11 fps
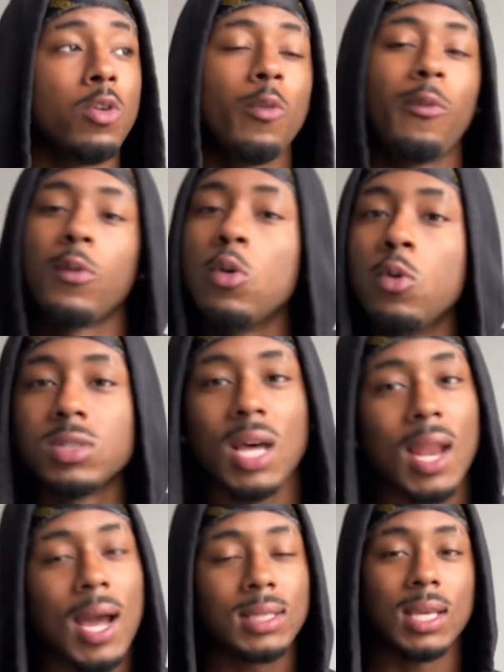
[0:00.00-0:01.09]
foods I
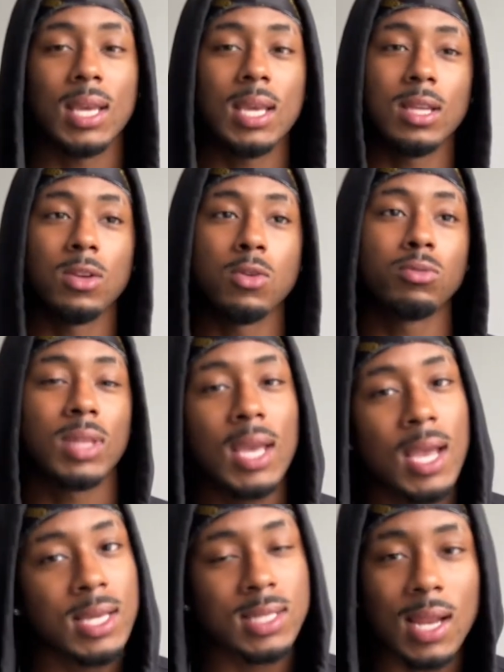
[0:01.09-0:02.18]
like to eat, new
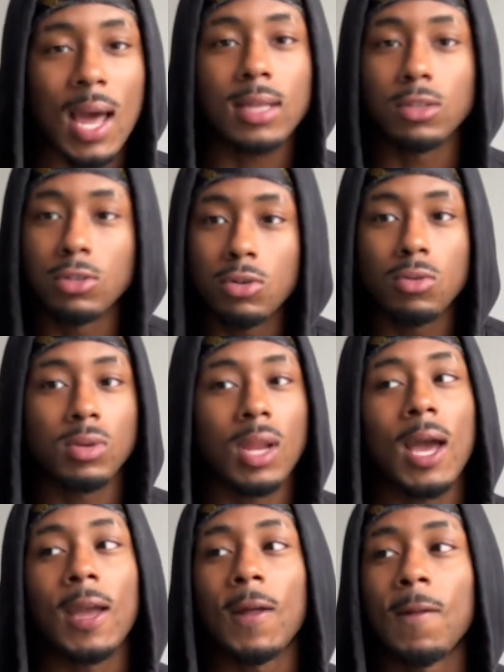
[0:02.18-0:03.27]
things I like to do.
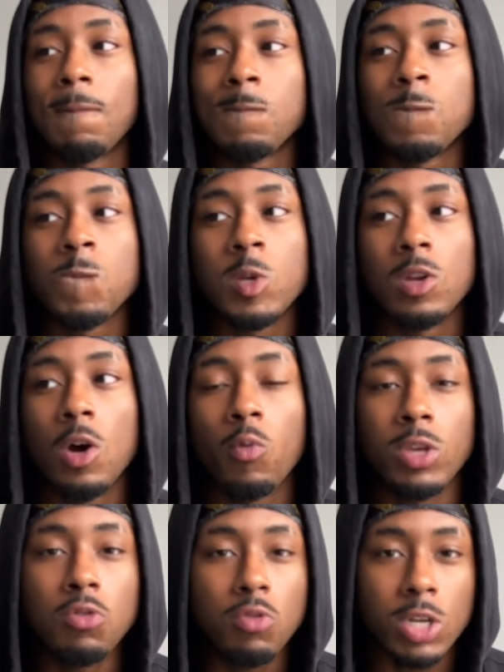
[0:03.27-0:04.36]
Like, you know,
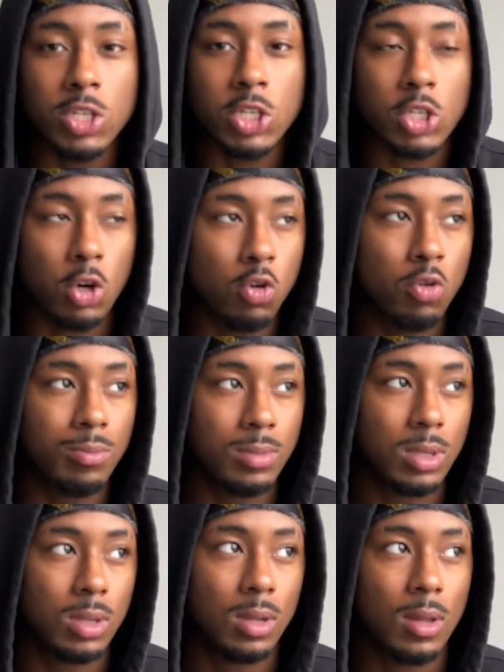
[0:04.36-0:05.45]
when you consumed,
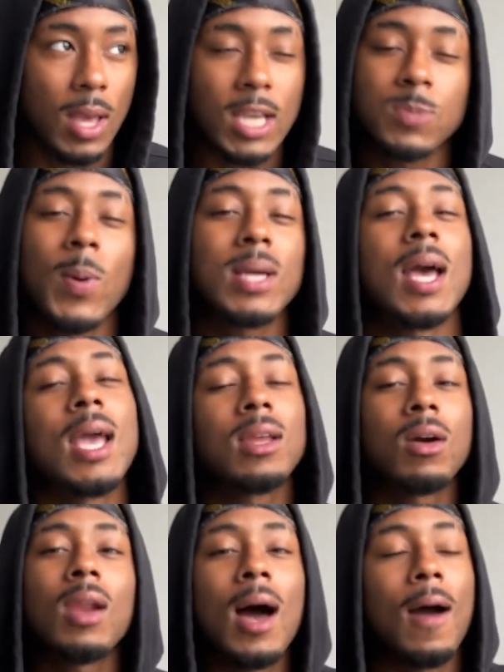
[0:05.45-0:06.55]
expect, ain't
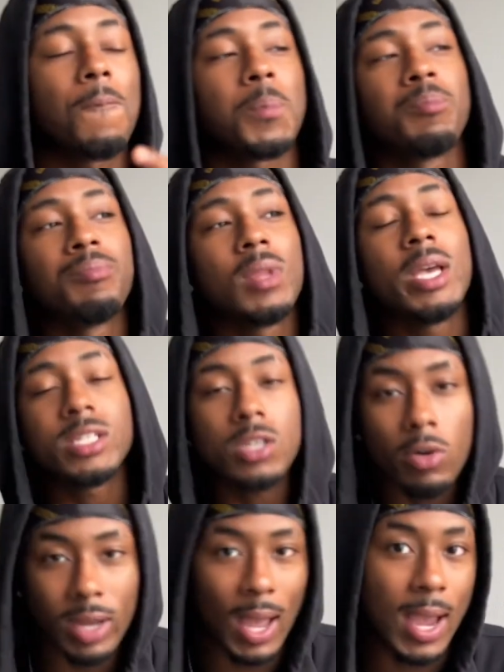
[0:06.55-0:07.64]
gonna lie, it's
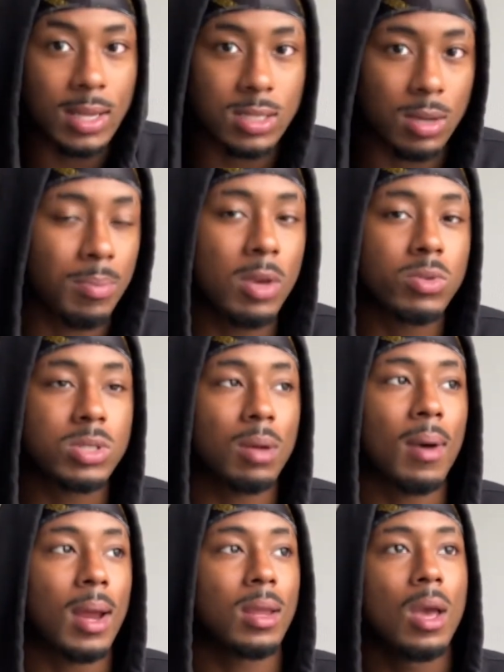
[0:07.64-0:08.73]
okay to be with
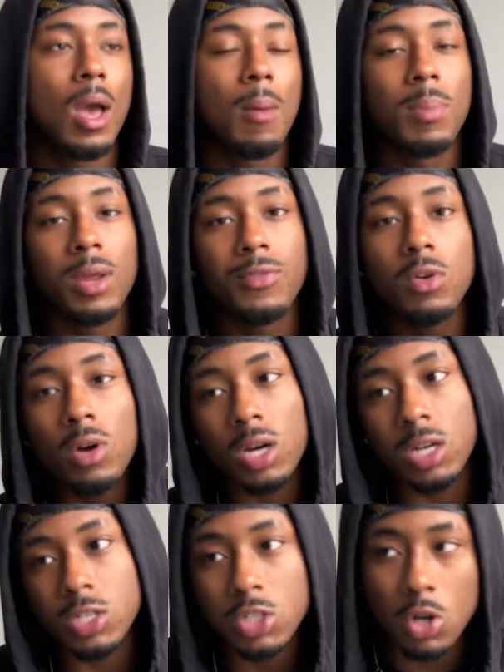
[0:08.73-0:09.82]
somebody, but if you are
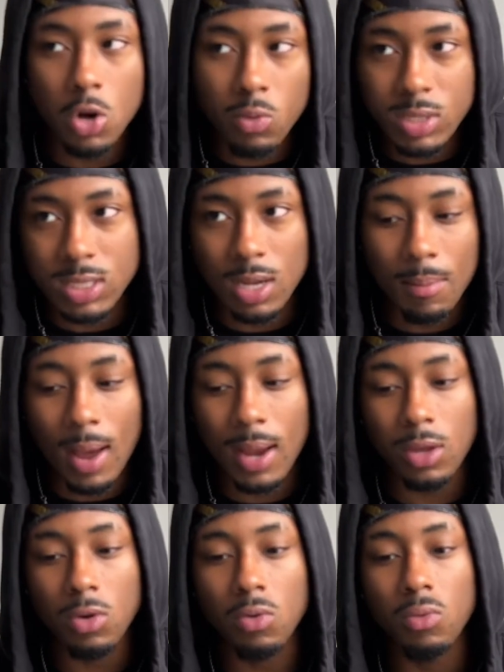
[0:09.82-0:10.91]
consumed with
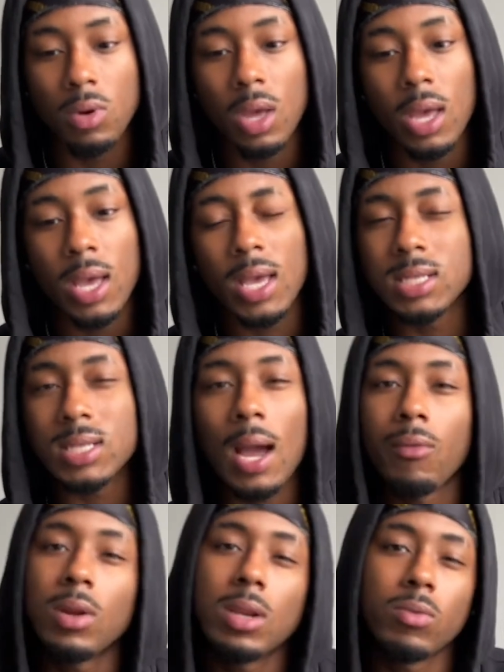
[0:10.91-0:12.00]
somebody who is like
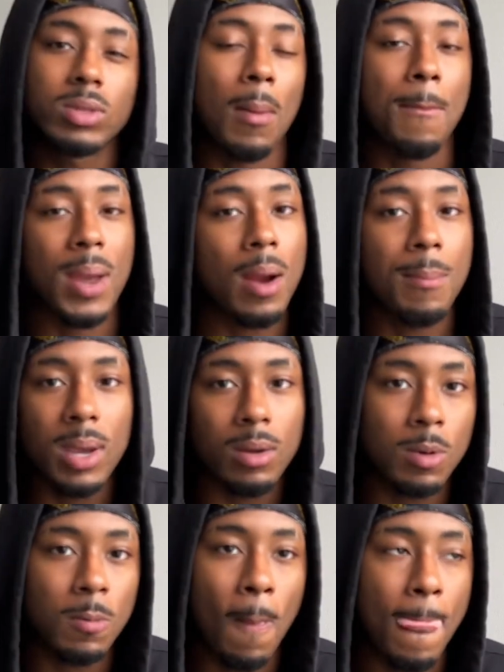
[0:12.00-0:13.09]
really with the bare
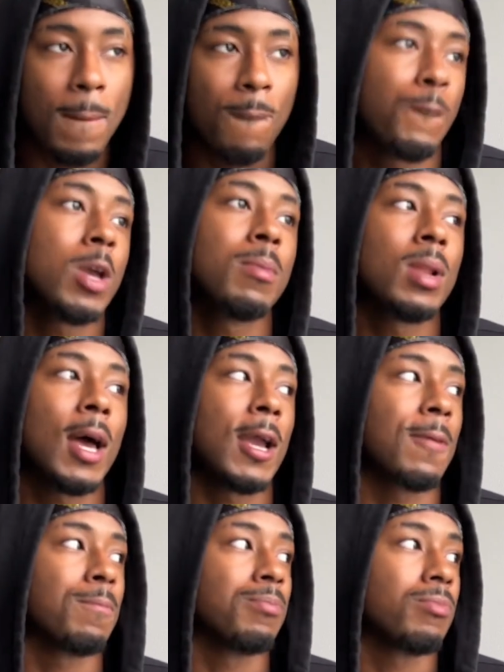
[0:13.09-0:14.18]
minimum, feel me? Like,